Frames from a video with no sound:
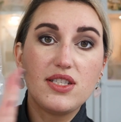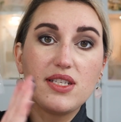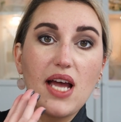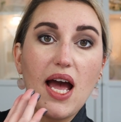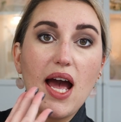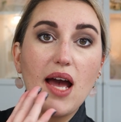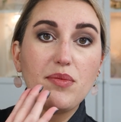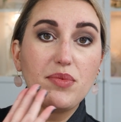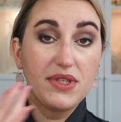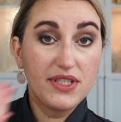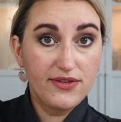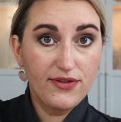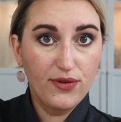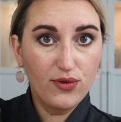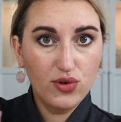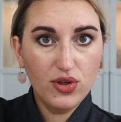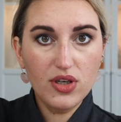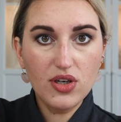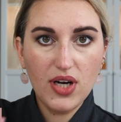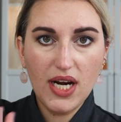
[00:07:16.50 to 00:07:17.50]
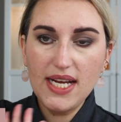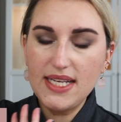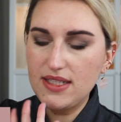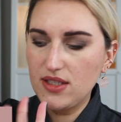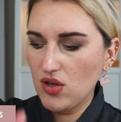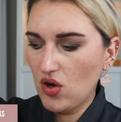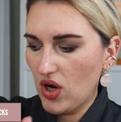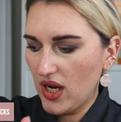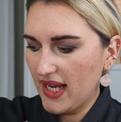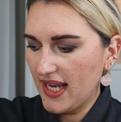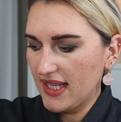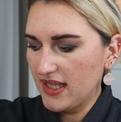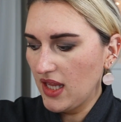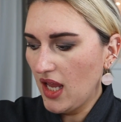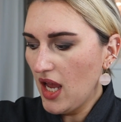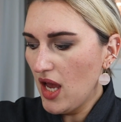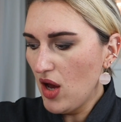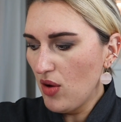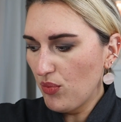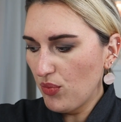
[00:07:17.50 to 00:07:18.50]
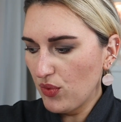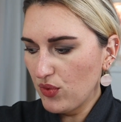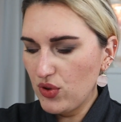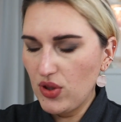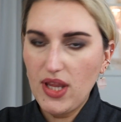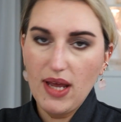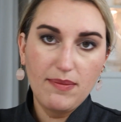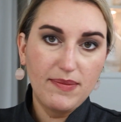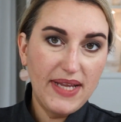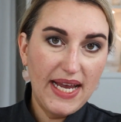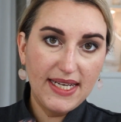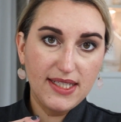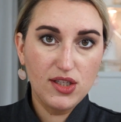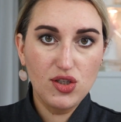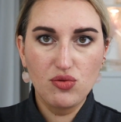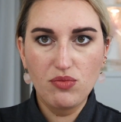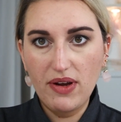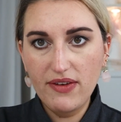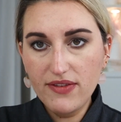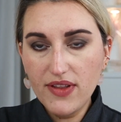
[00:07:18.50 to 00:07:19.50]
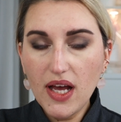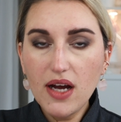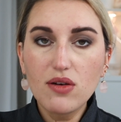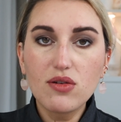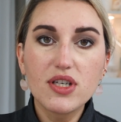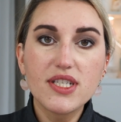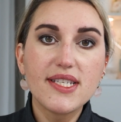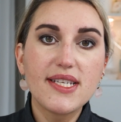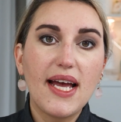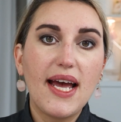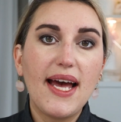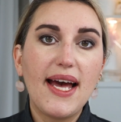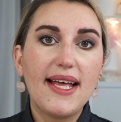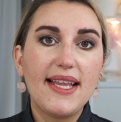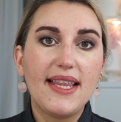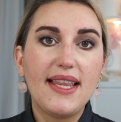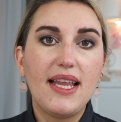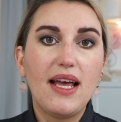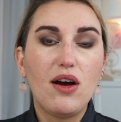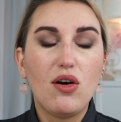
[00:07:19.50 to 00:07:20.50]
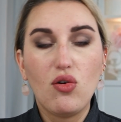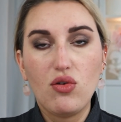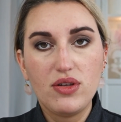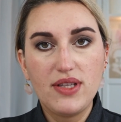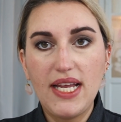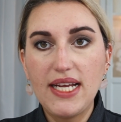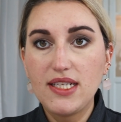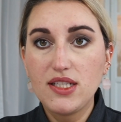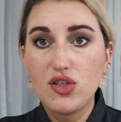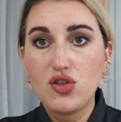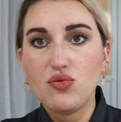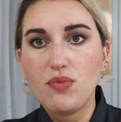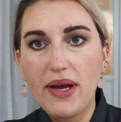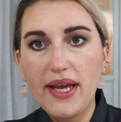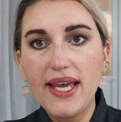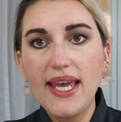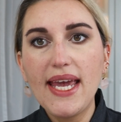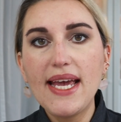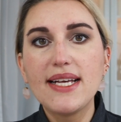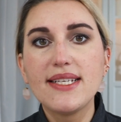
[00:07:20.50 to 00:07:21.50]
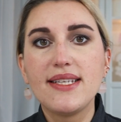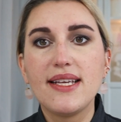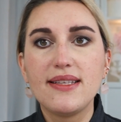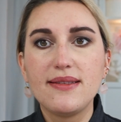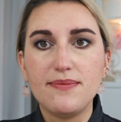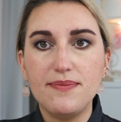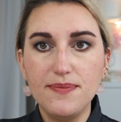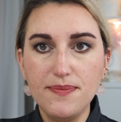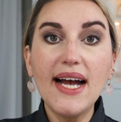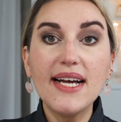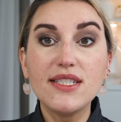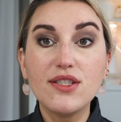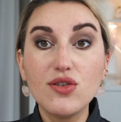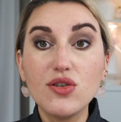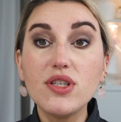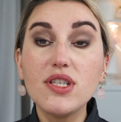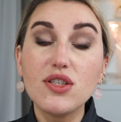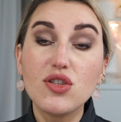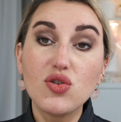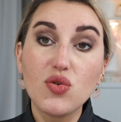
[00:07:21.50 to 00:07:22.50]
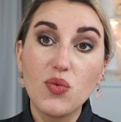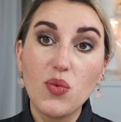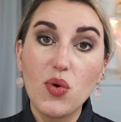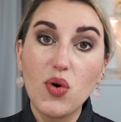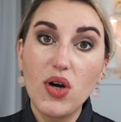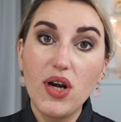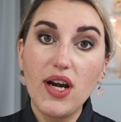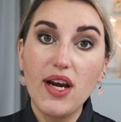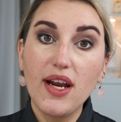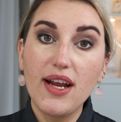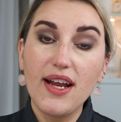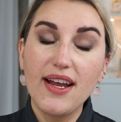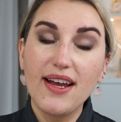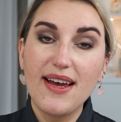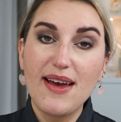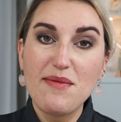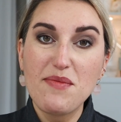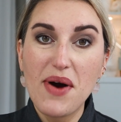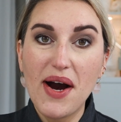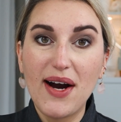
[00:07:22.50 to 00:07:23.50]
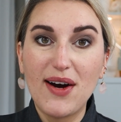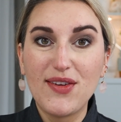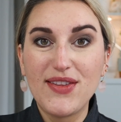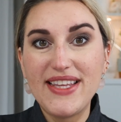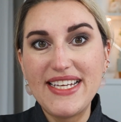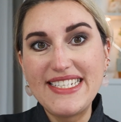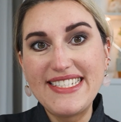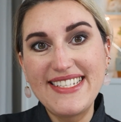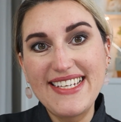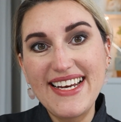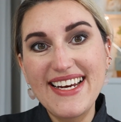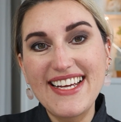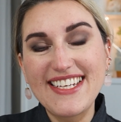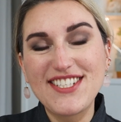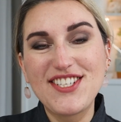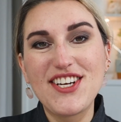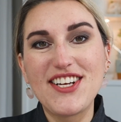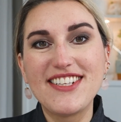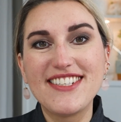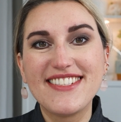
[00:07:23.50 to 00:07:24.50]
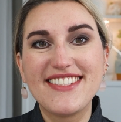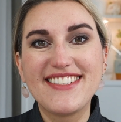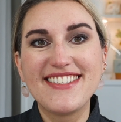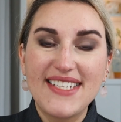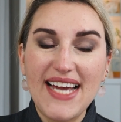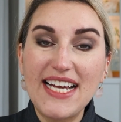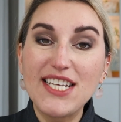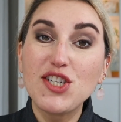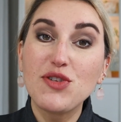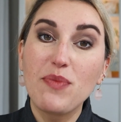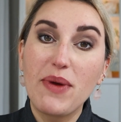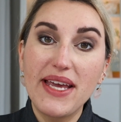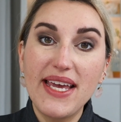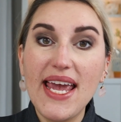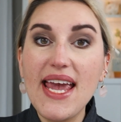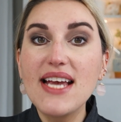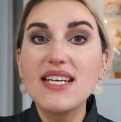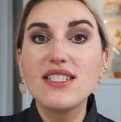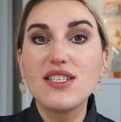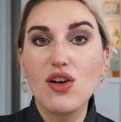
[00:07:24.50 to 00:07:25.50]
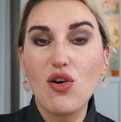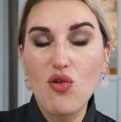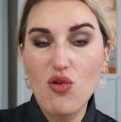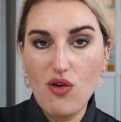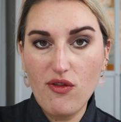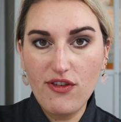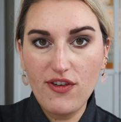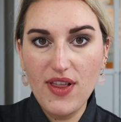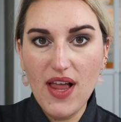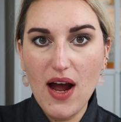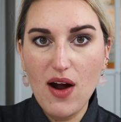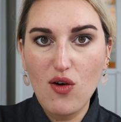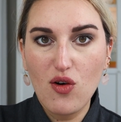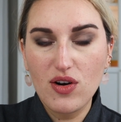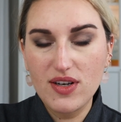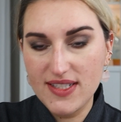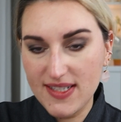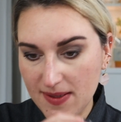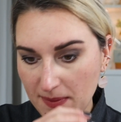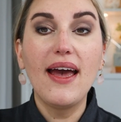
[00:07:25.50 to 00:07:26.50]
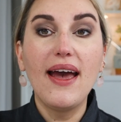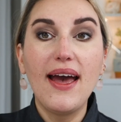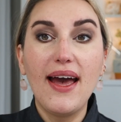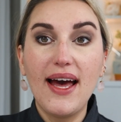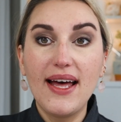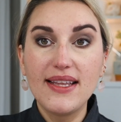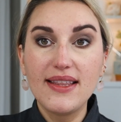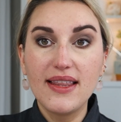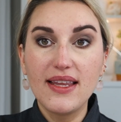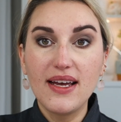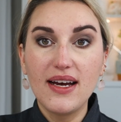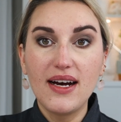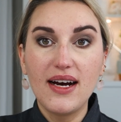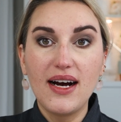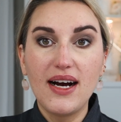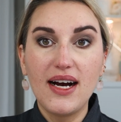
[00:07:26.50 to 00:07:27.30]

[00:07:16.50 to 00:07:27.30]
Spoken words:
type is food grade, so I can put them next to my flowers and next to my cakes, and I don't need to worry about the silica gel touching my cakes or flowers. And